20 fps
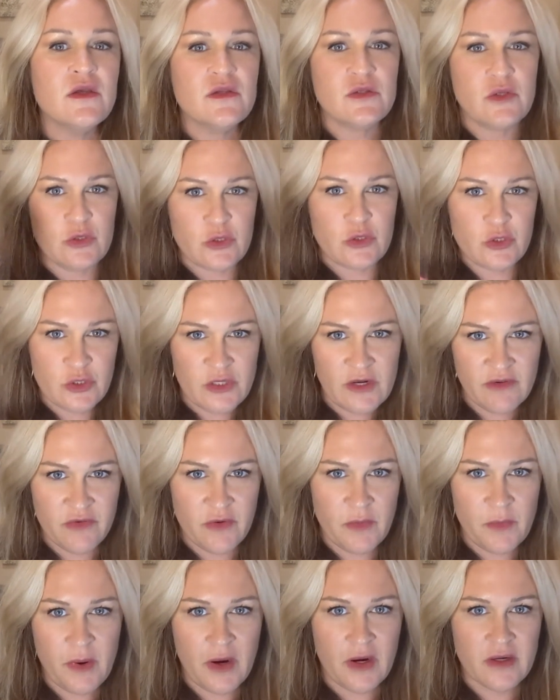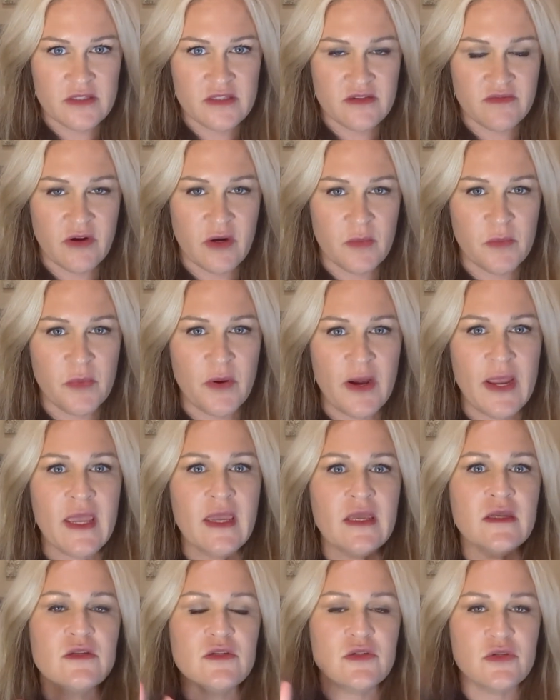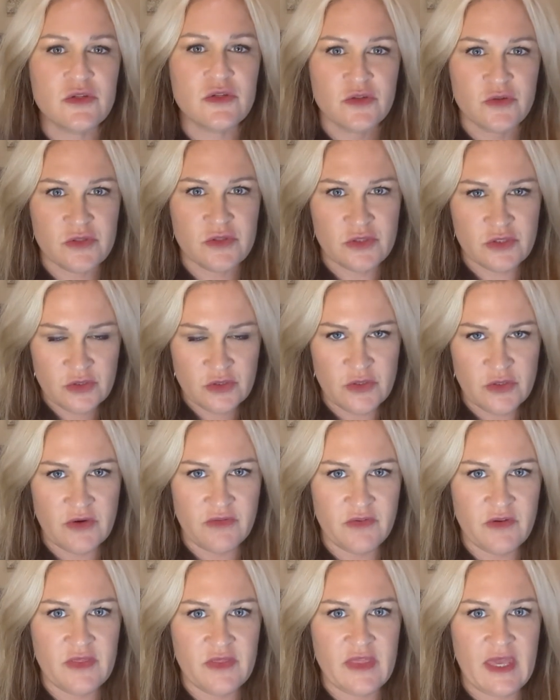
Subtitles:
So two different parts of our brain do two different